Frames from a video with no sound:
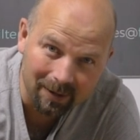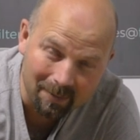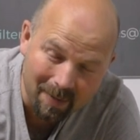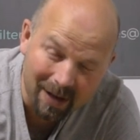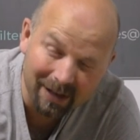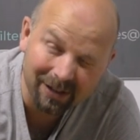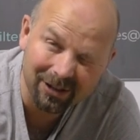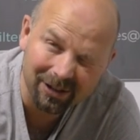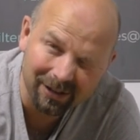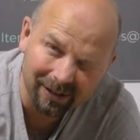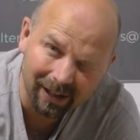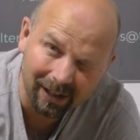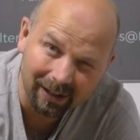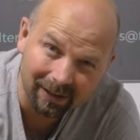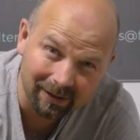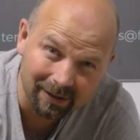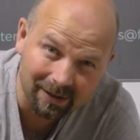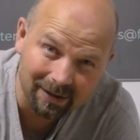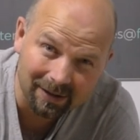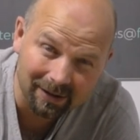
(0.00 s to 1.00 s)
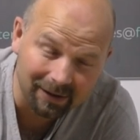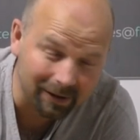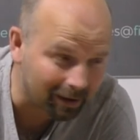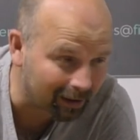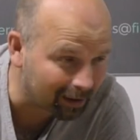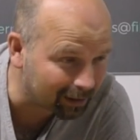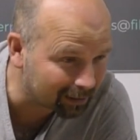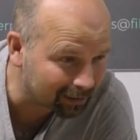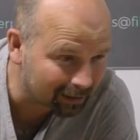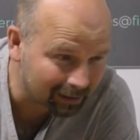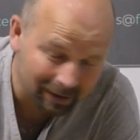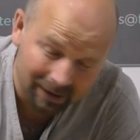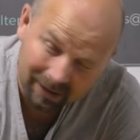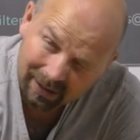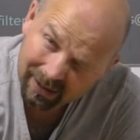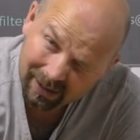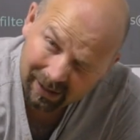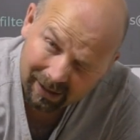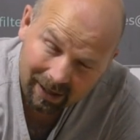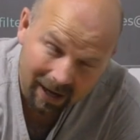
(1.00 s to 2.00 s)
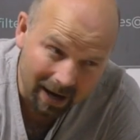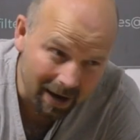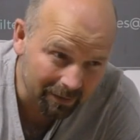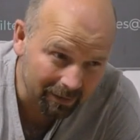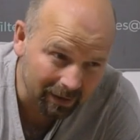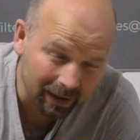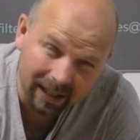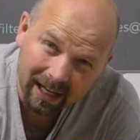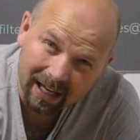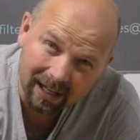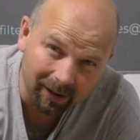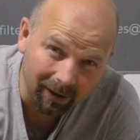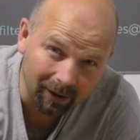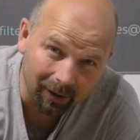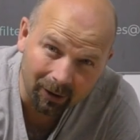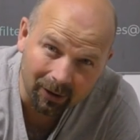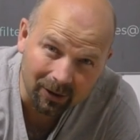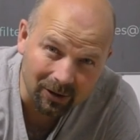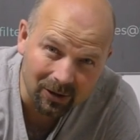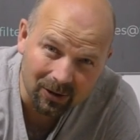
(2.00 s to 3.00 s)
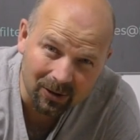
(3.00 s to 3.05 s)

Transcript: to mention that at the start. I forget a lot of